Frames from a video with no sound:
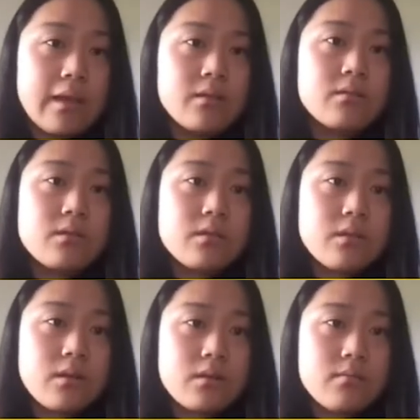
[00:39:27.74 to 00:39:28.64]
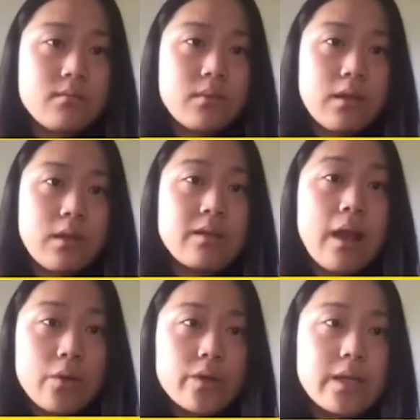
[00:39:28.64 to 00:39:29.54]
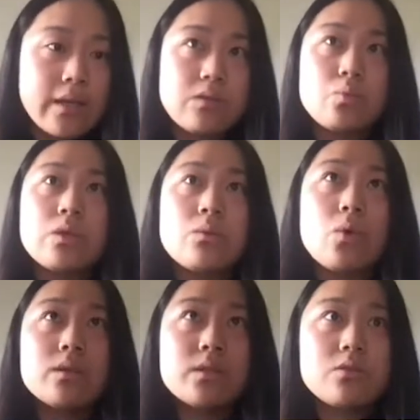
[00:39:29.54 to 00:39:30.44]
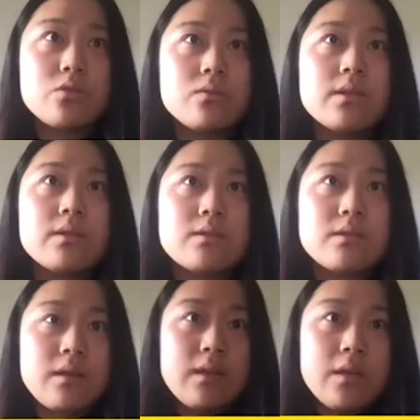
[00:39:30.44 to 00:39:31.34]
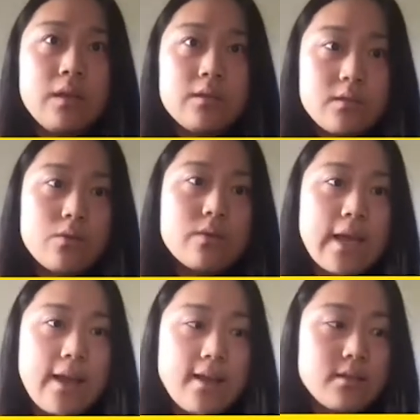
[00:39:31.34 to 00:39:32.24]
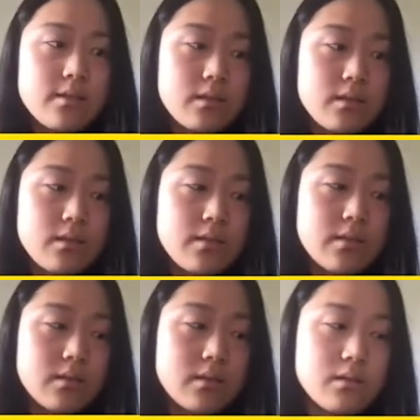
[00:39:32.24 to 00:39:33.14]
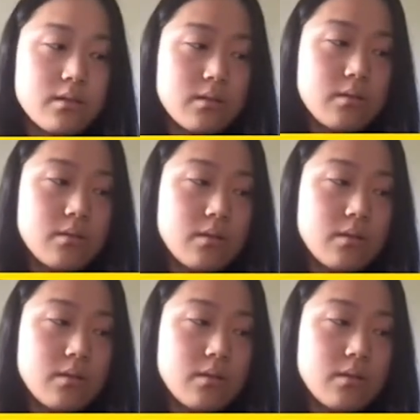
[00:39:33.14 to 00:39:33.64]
In our case, we want to do this so that the